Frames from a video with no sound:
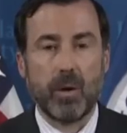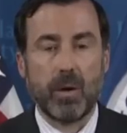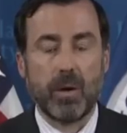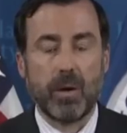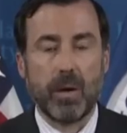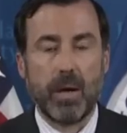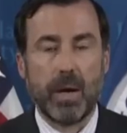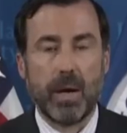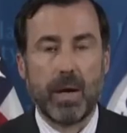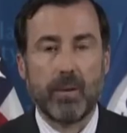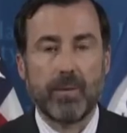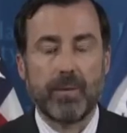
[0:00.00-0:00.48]

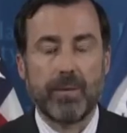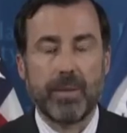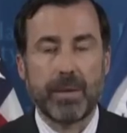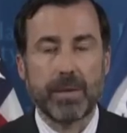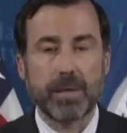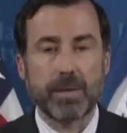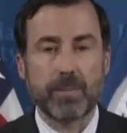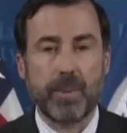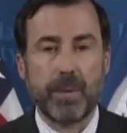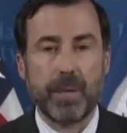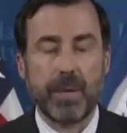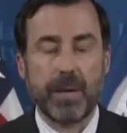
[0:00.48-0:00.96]
uh, how
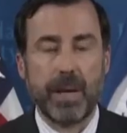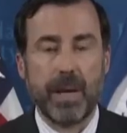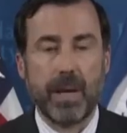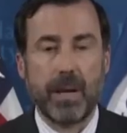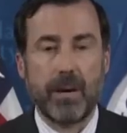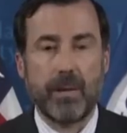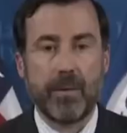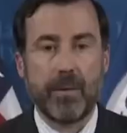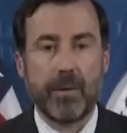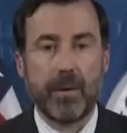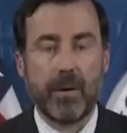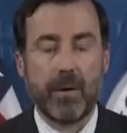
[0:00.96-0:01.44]
things play
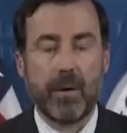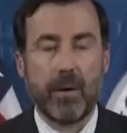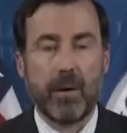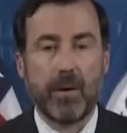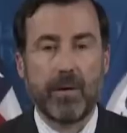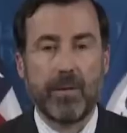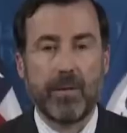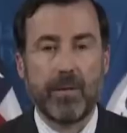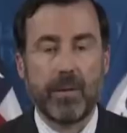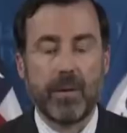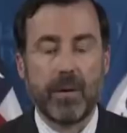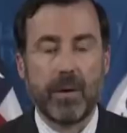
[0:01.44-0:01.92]
out
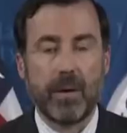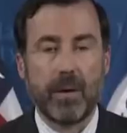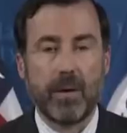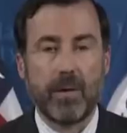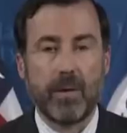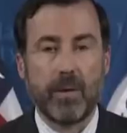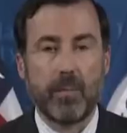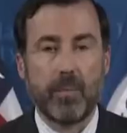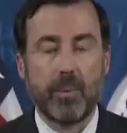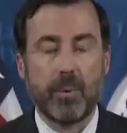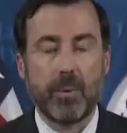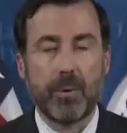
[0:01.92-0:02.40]
on uh,
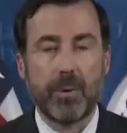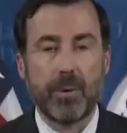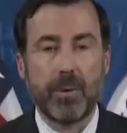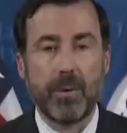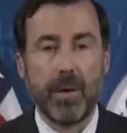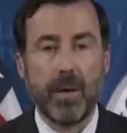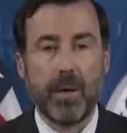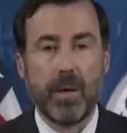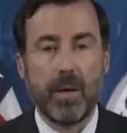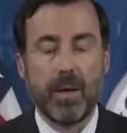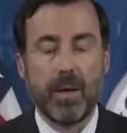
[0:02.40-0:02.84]
the border.